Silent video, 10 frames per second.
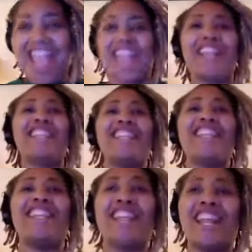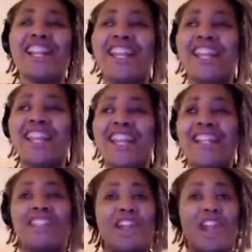and I say that
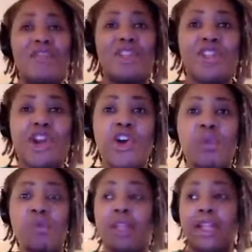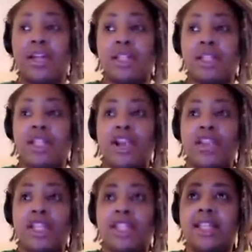it's kind of a joke, but there's there
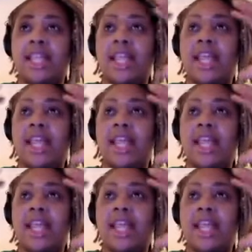are these